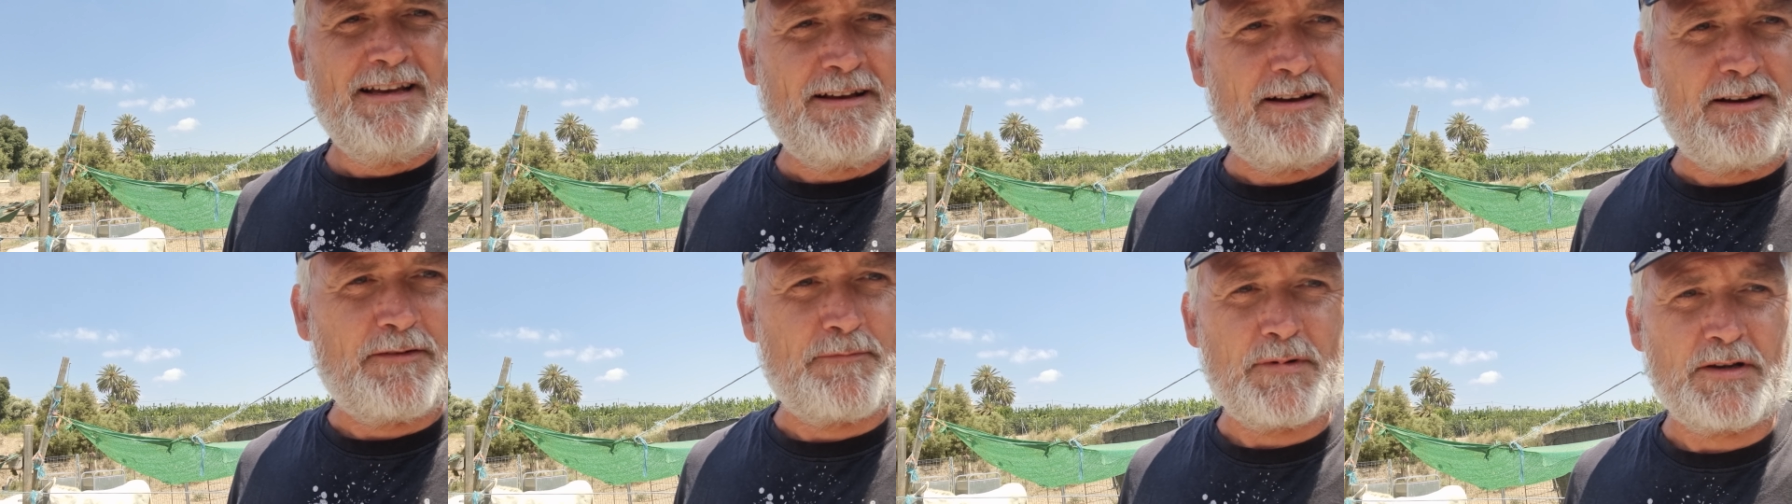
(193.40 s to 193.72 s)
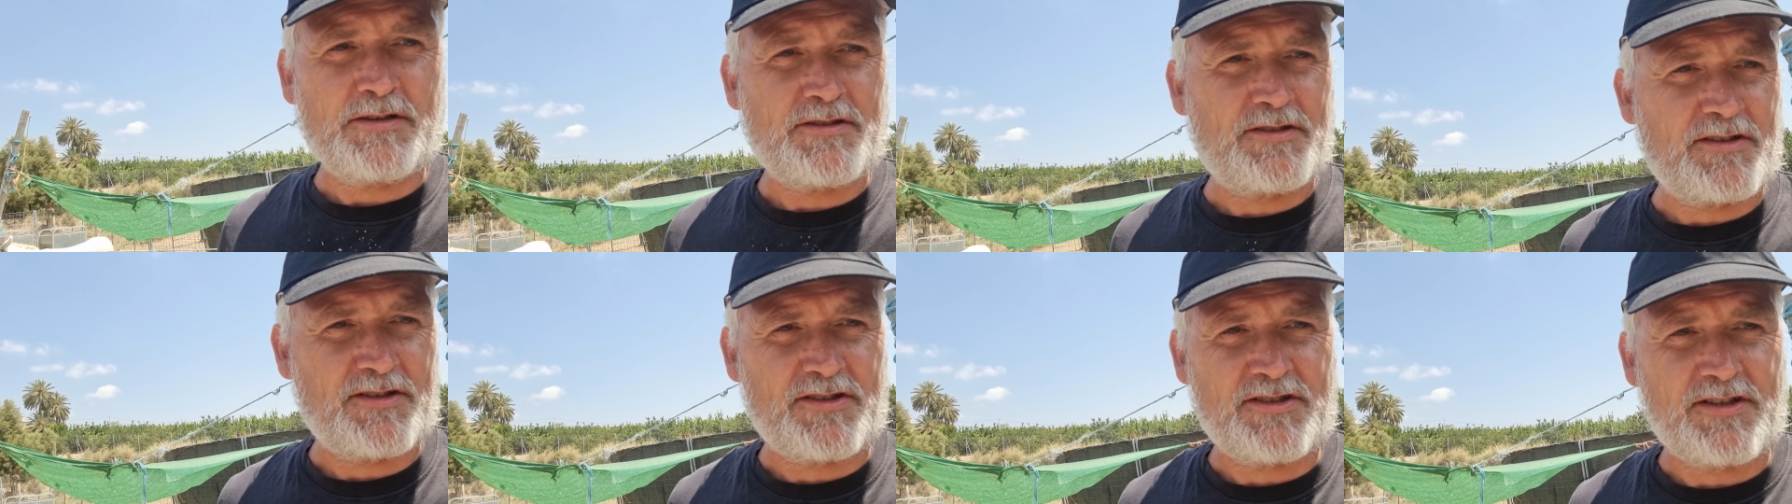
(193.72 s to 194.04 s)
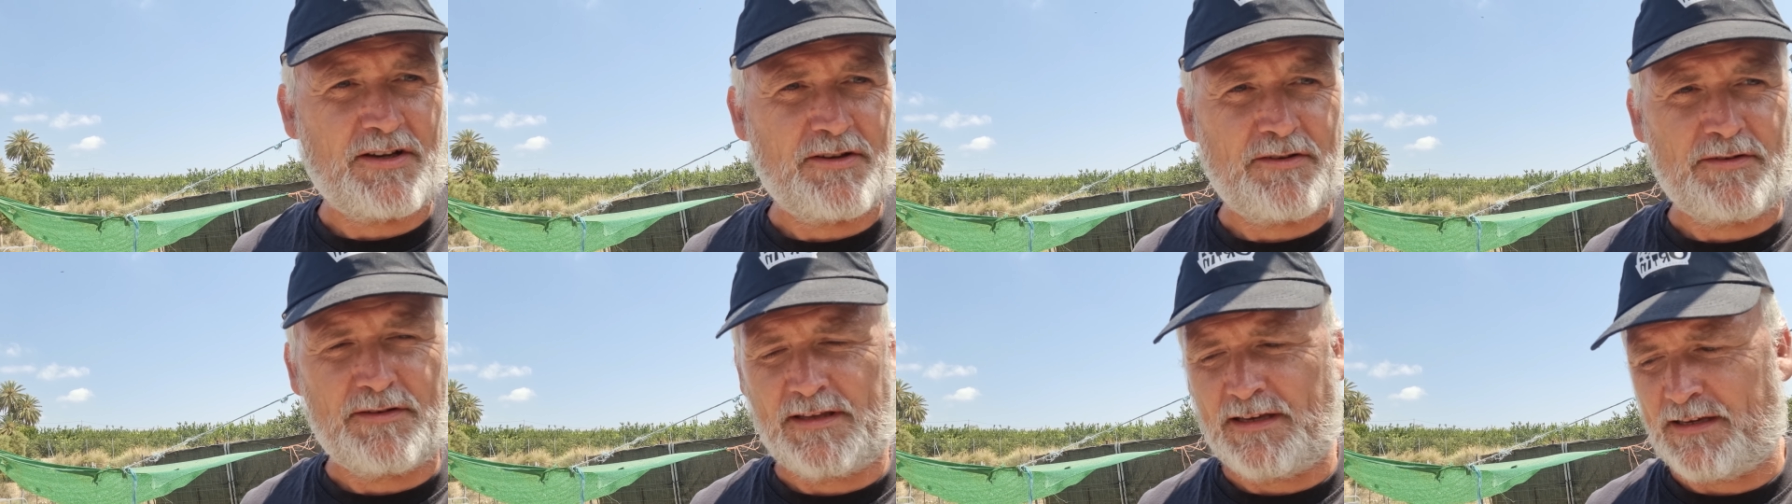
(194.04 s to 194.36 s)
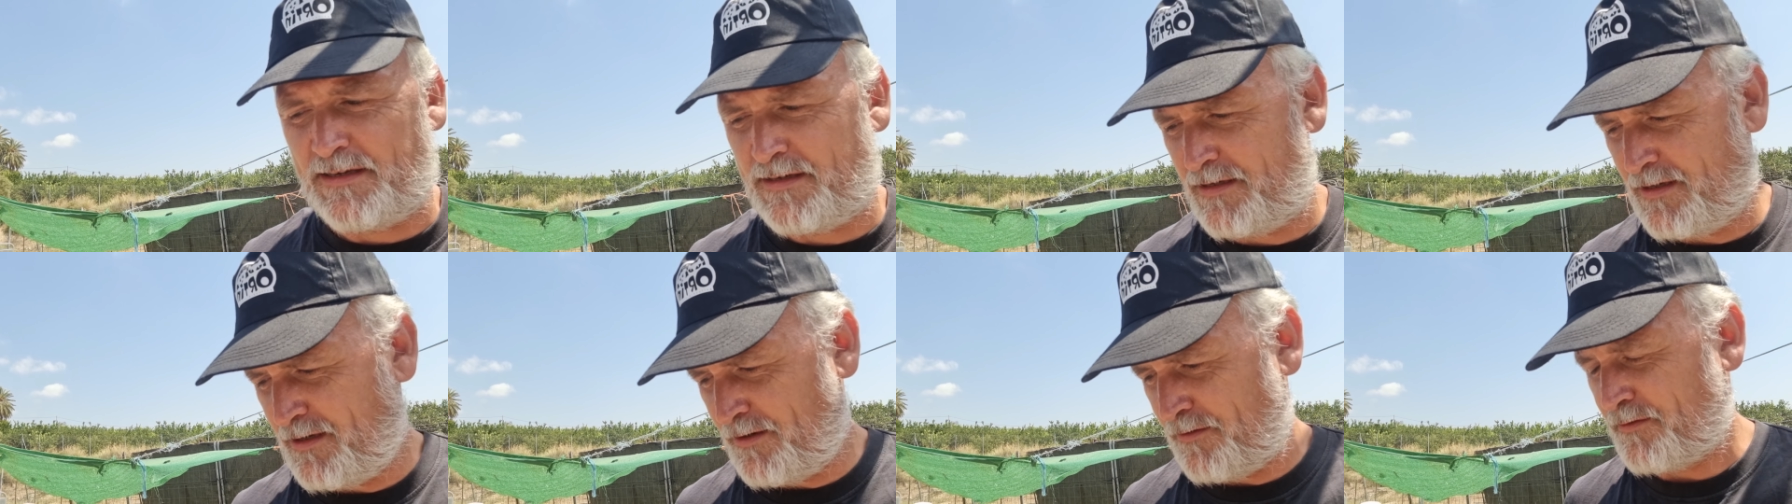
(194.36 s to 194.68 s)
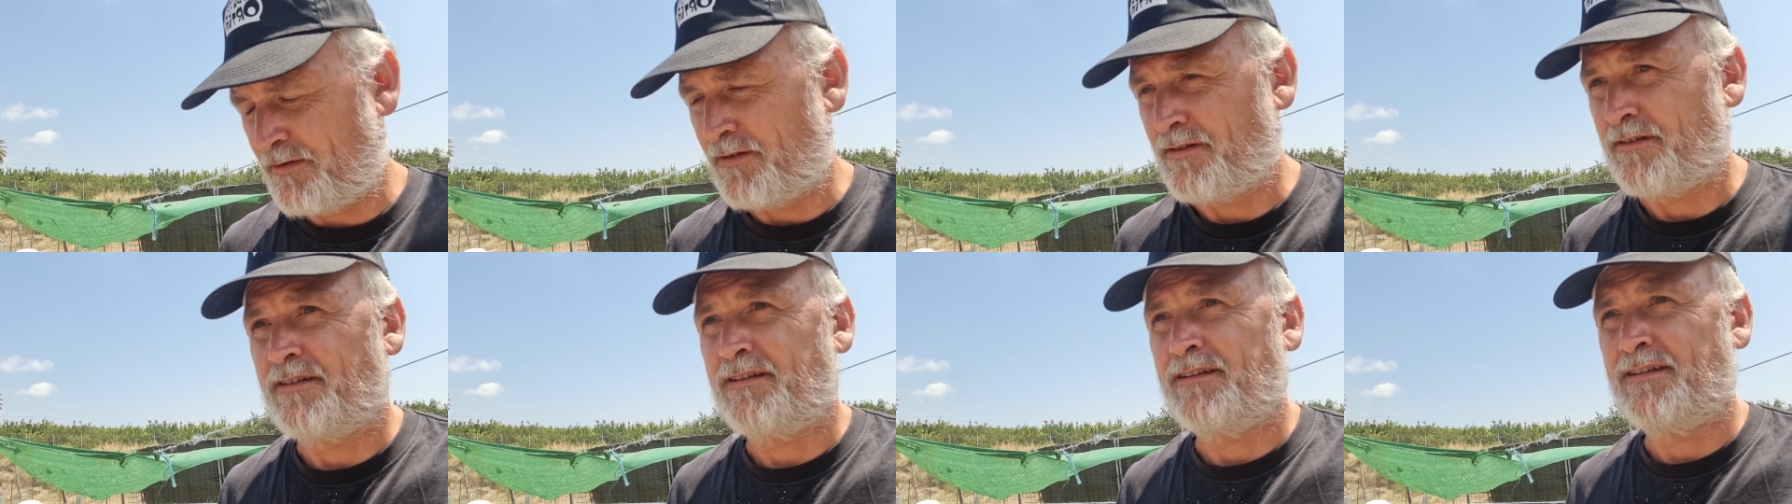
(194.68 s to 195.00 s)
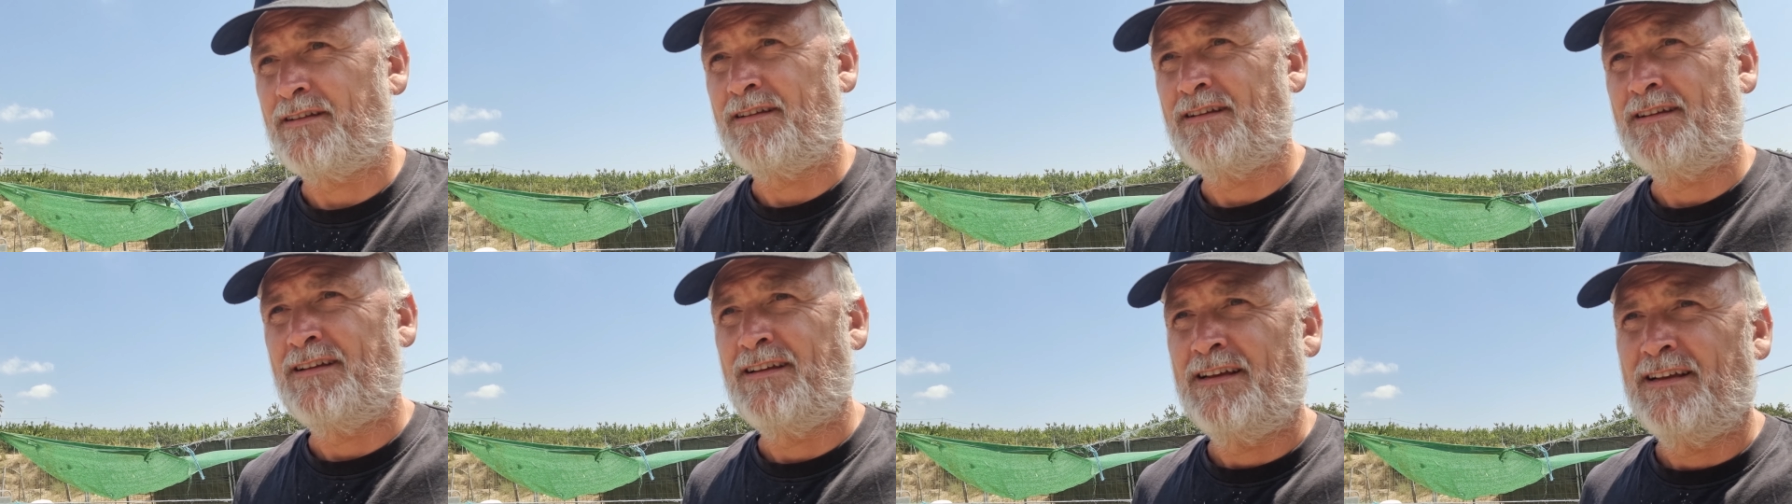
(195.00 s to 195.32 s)
I must just show you this. Hold on.
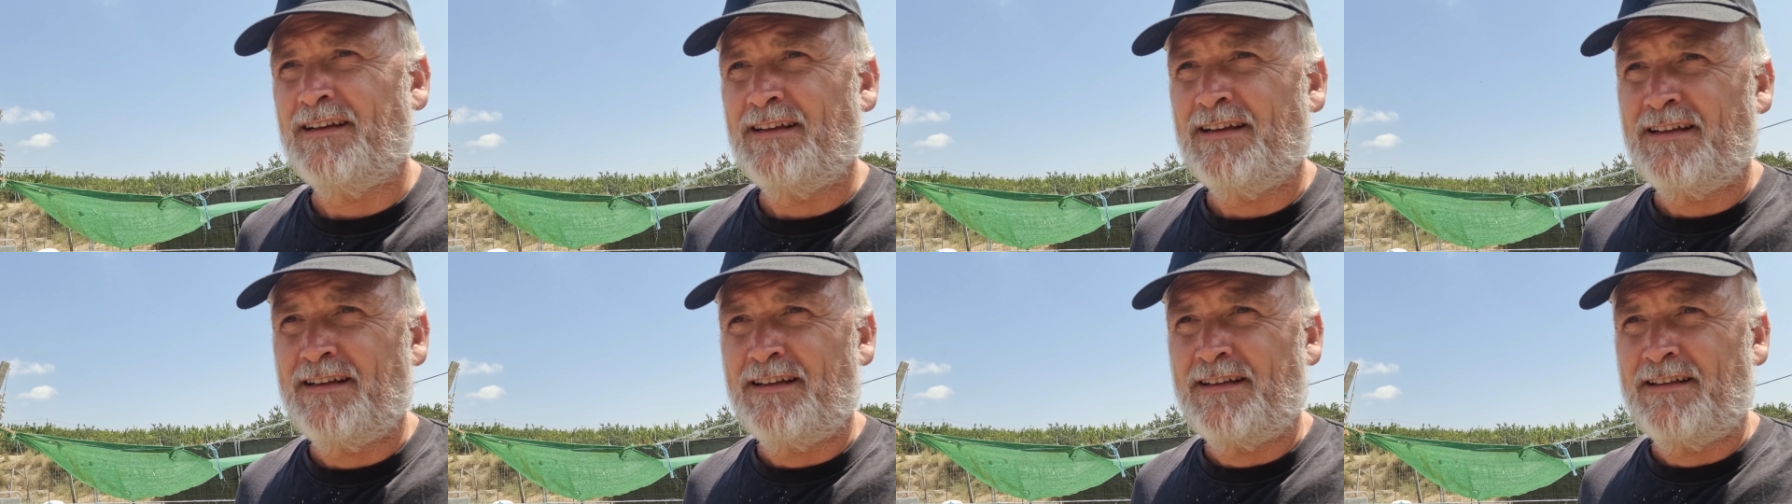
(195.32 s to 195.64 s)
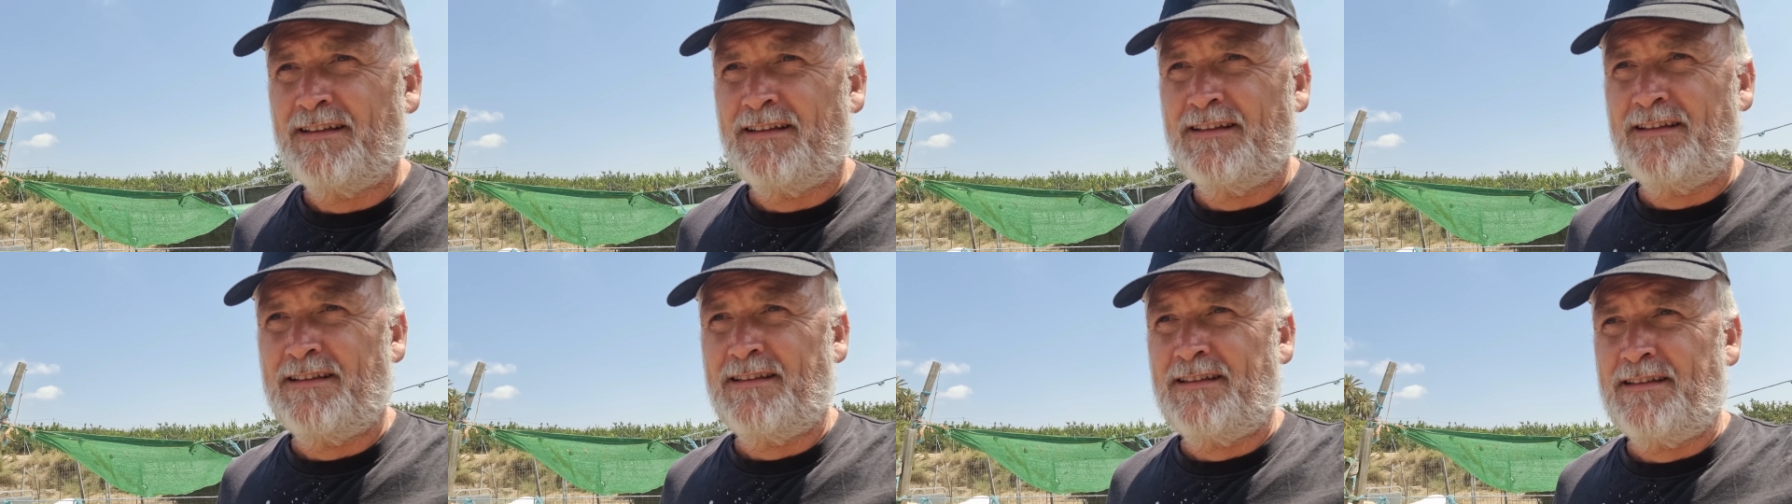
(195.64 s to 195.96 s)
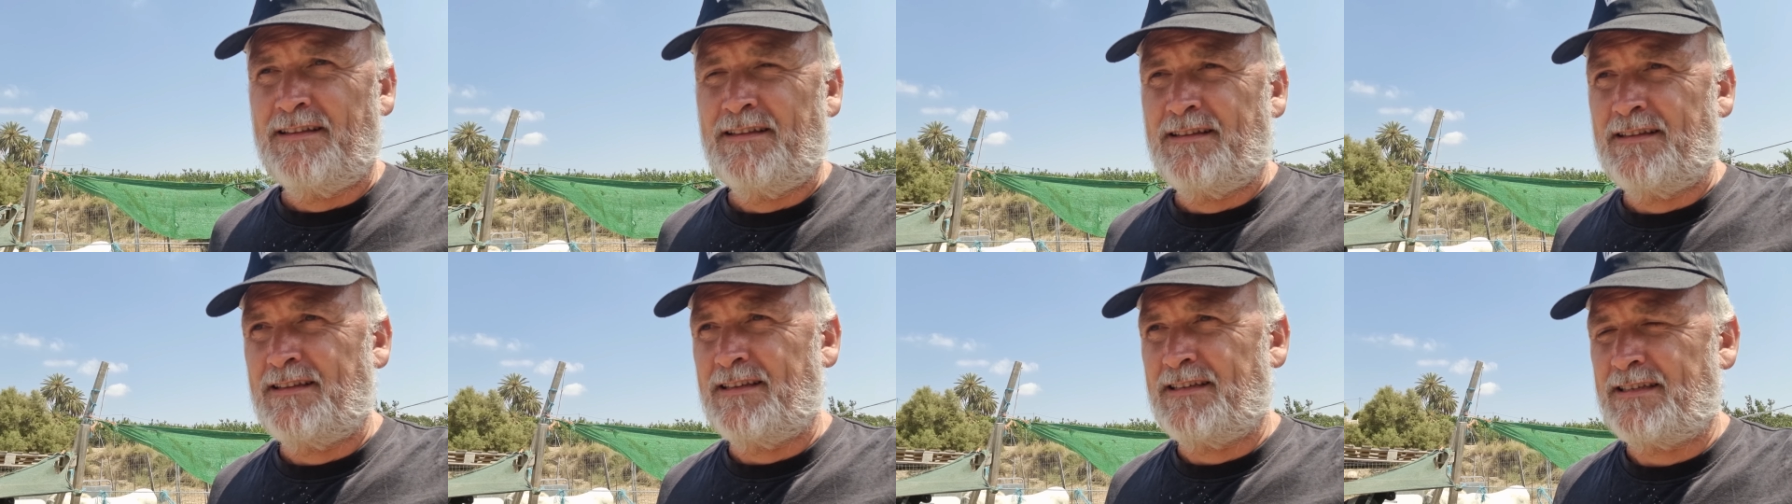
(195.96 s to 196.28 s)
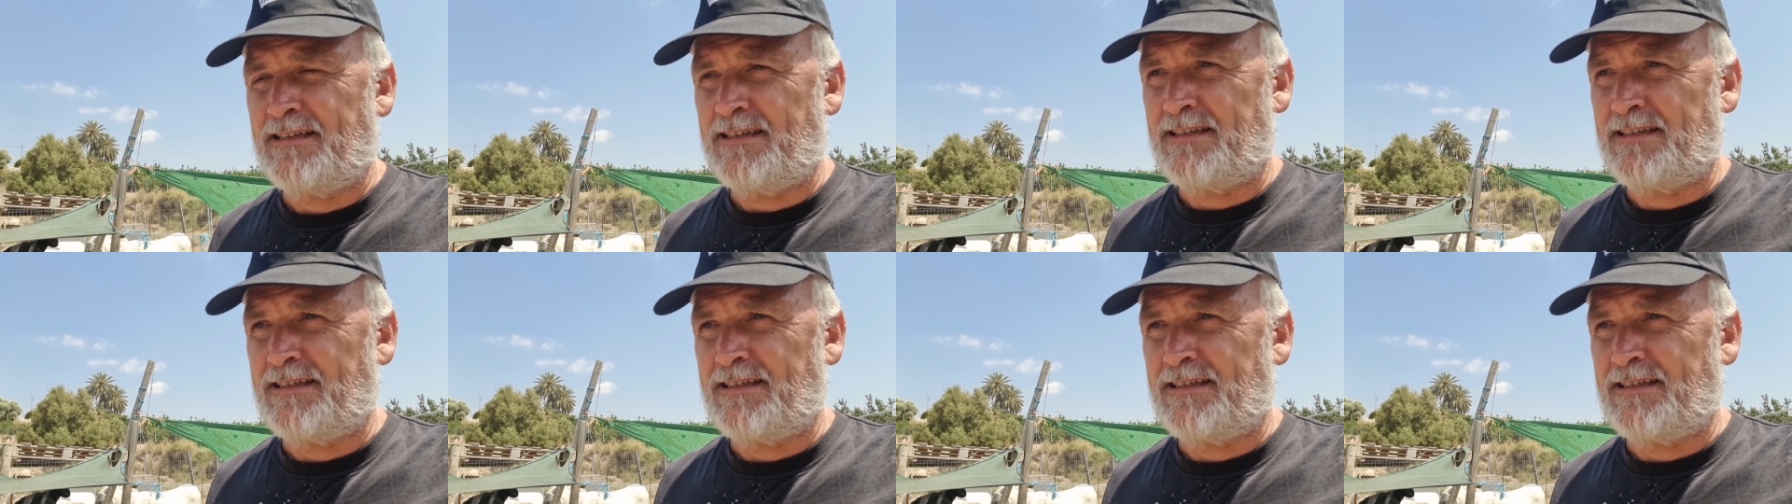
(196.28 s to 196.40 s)
This